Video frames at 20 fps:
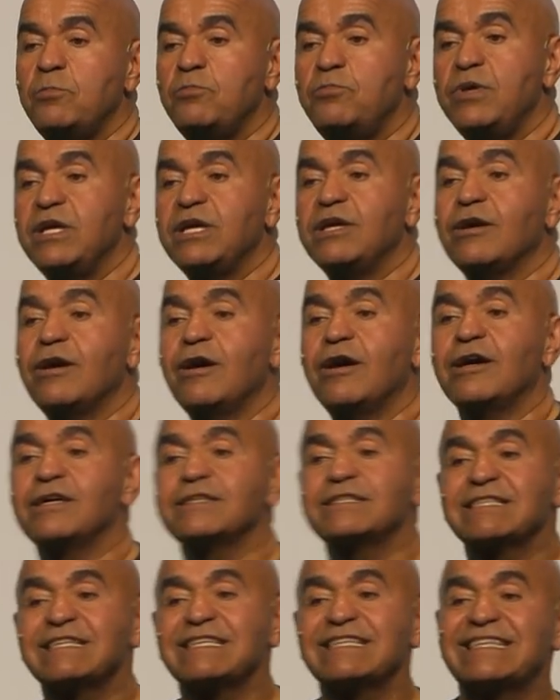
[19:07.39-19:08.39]

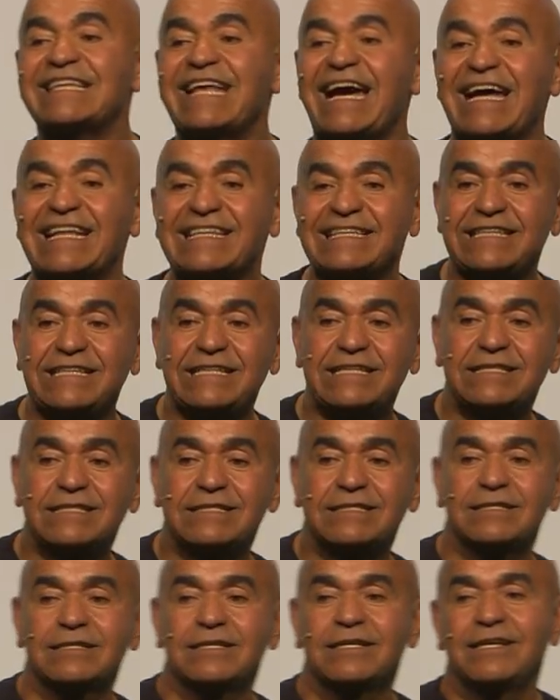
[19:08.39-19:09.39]
Because that
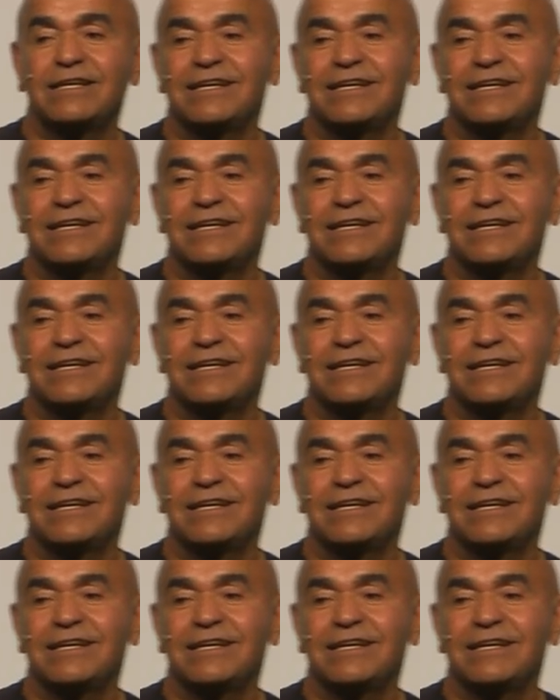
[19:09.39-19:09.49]
is